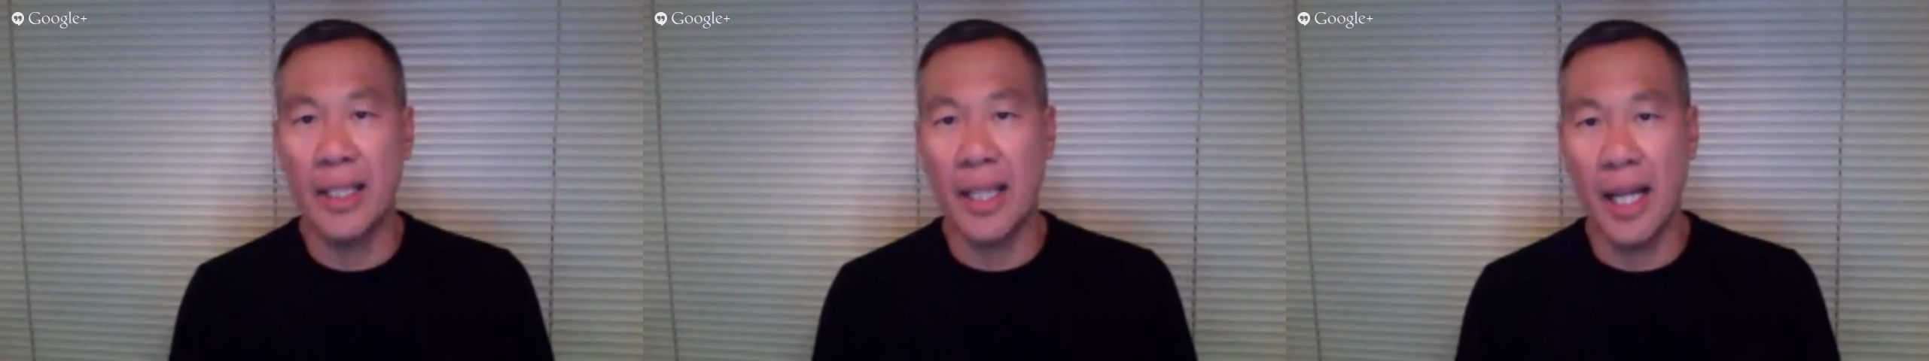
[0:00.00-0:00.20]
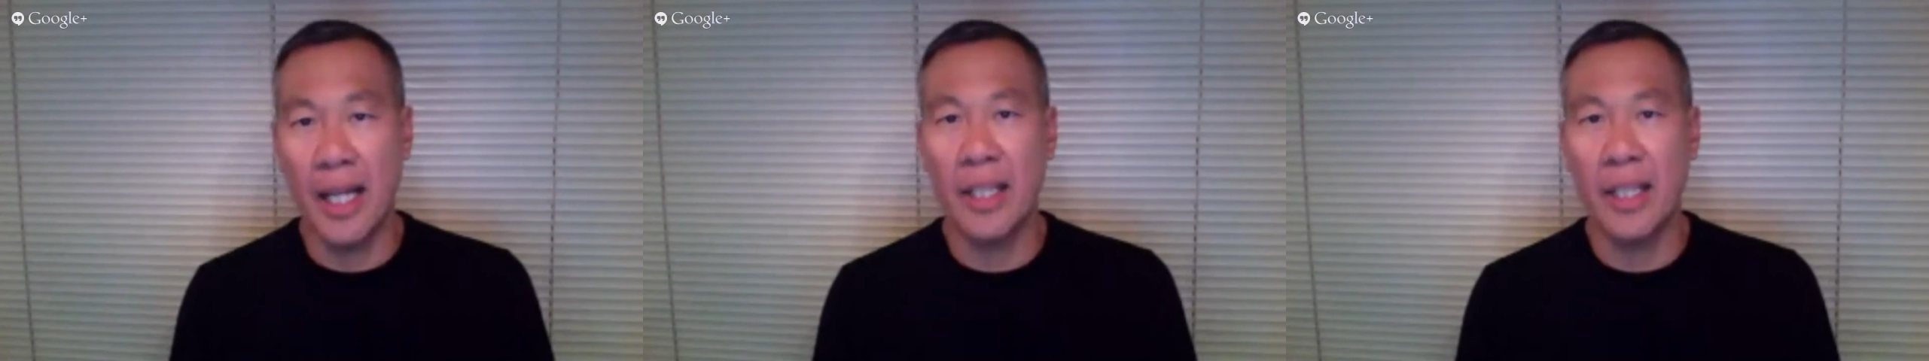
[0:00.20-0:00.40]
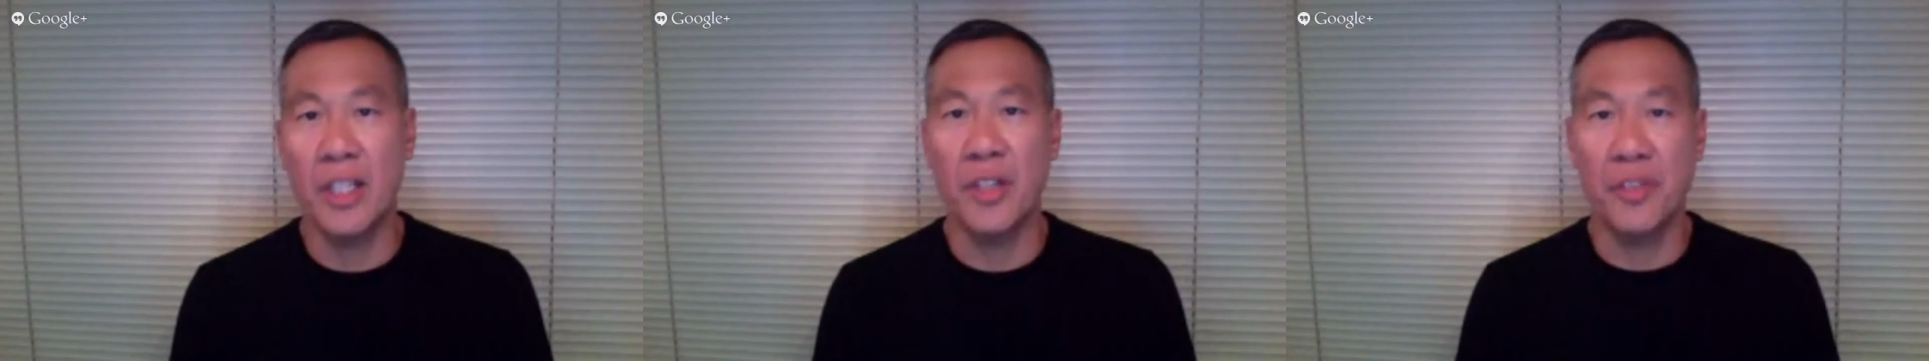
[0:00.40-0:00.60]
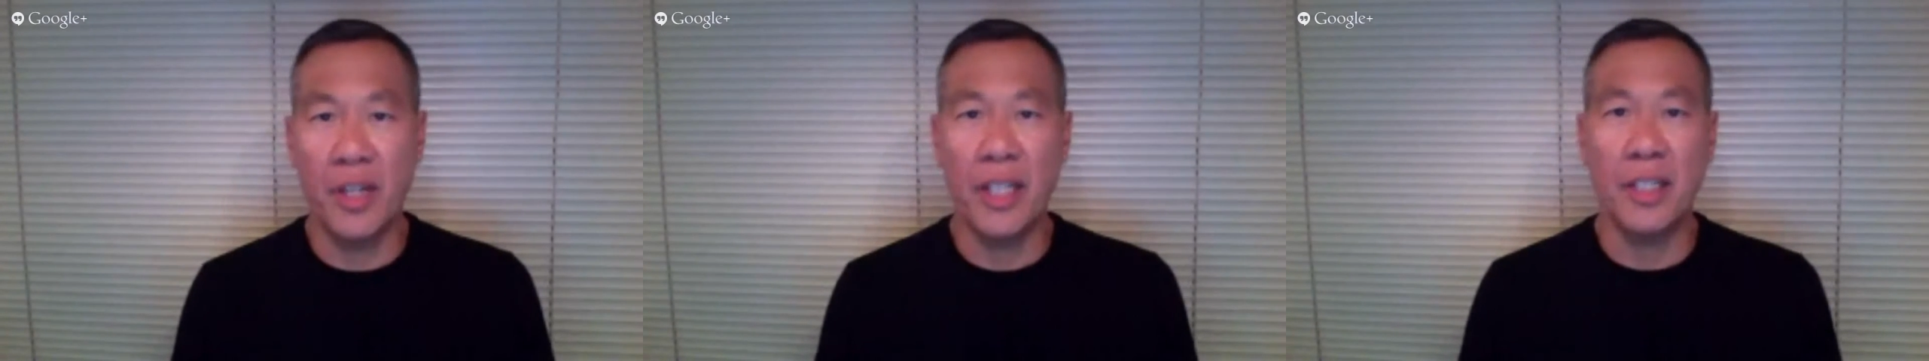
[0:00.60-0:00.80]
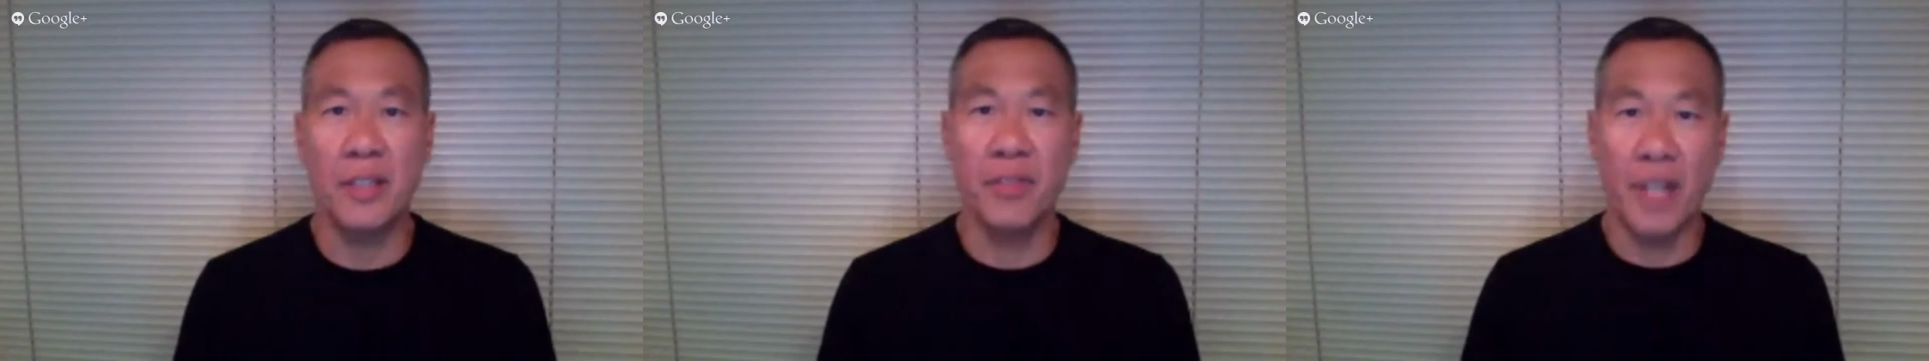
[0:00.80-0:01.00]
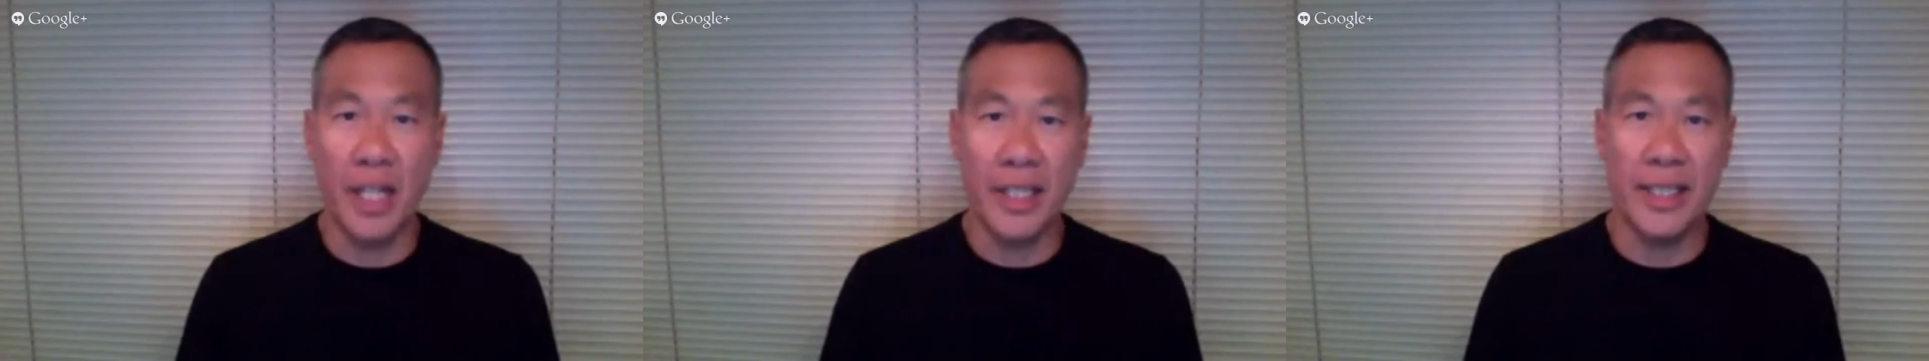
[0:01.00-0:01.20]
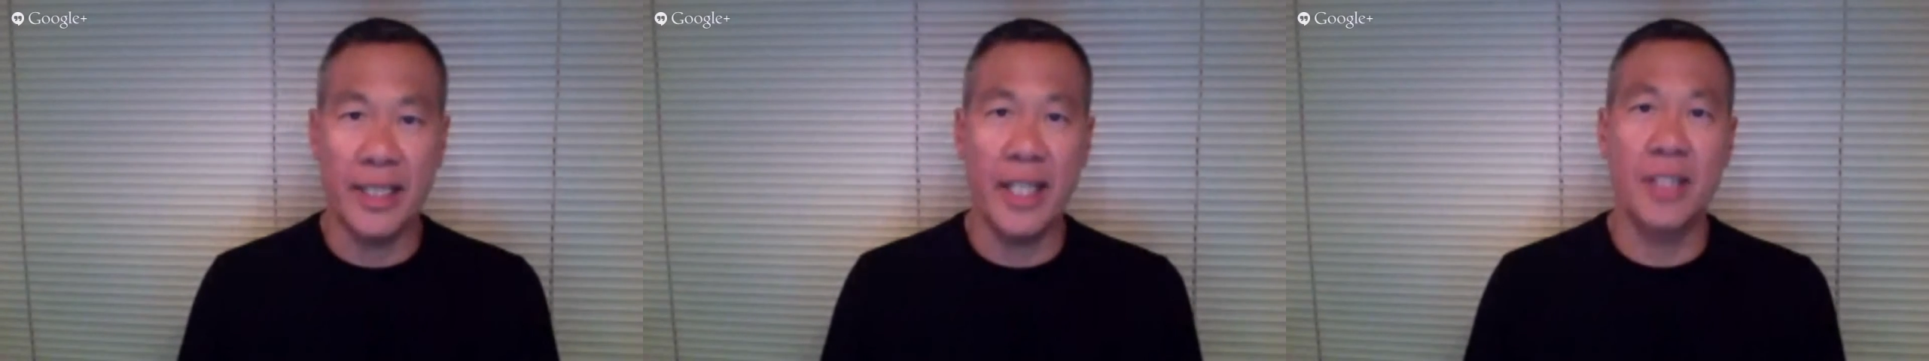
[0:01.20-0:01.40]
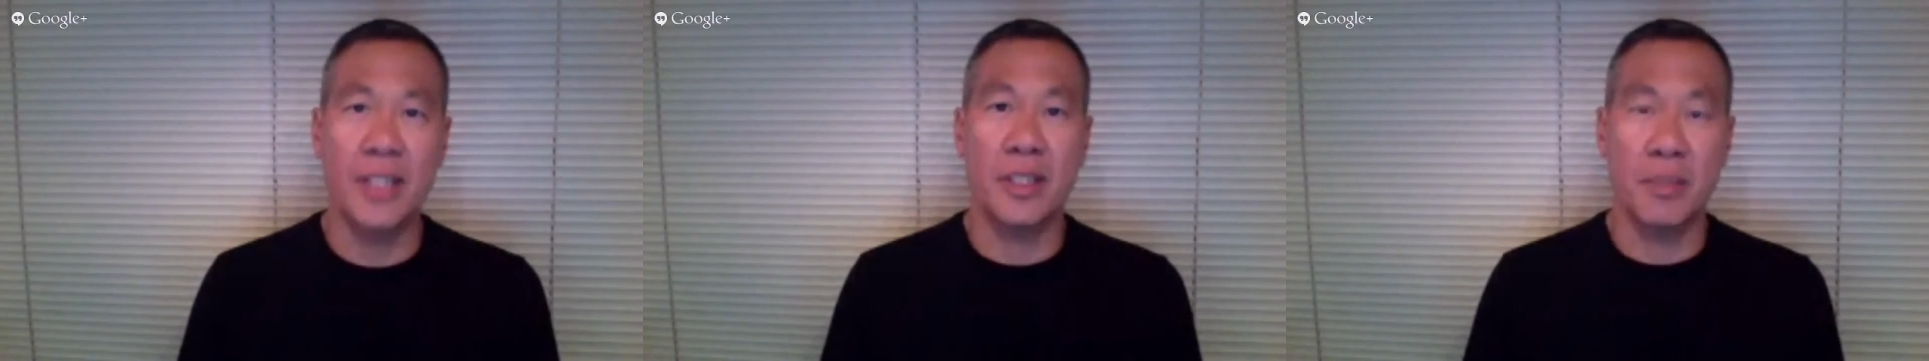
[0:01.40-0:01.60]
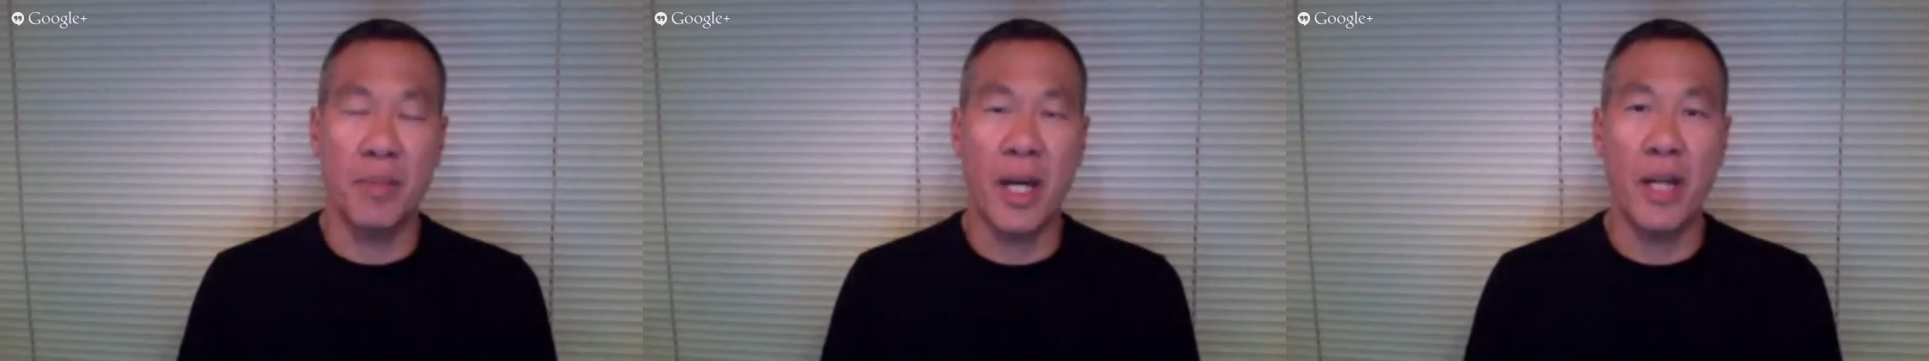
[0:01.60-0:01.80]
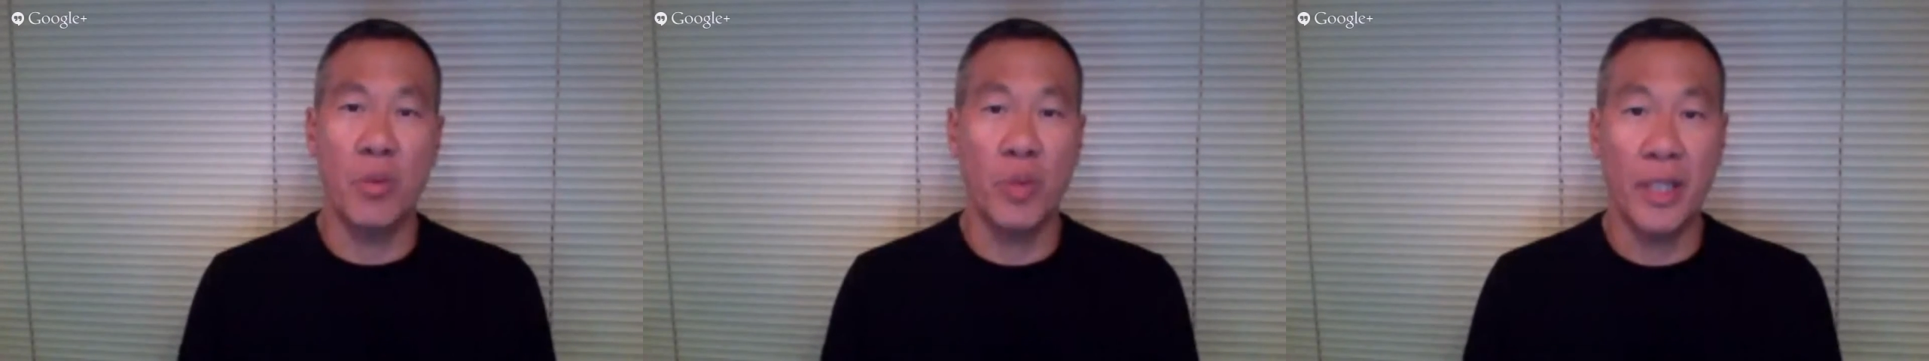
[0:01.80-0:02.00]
highly effective against the mite.